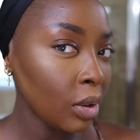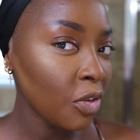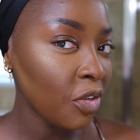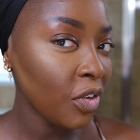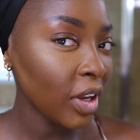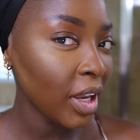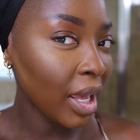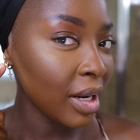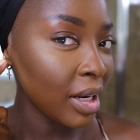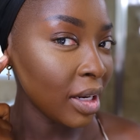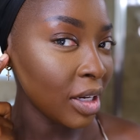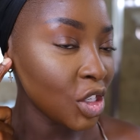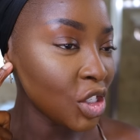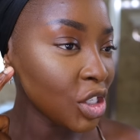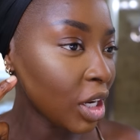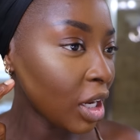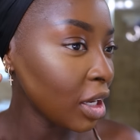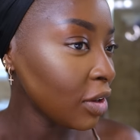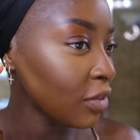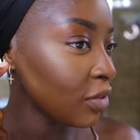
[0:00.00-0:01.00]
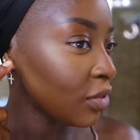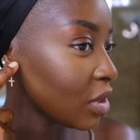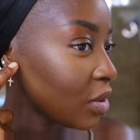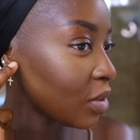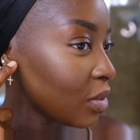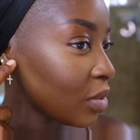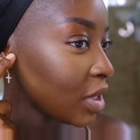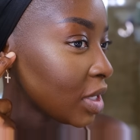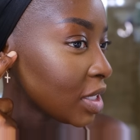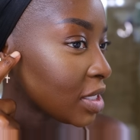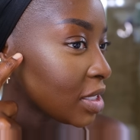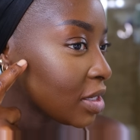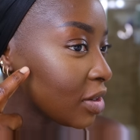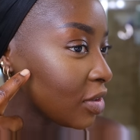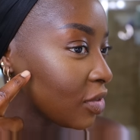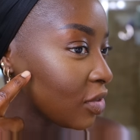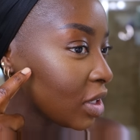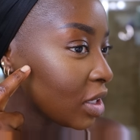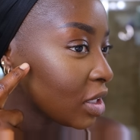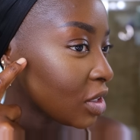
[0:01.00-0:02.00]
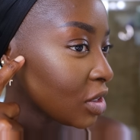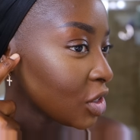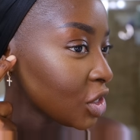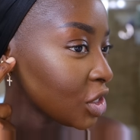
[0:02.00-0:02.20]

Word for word: don't forget I need to shave, so it's giving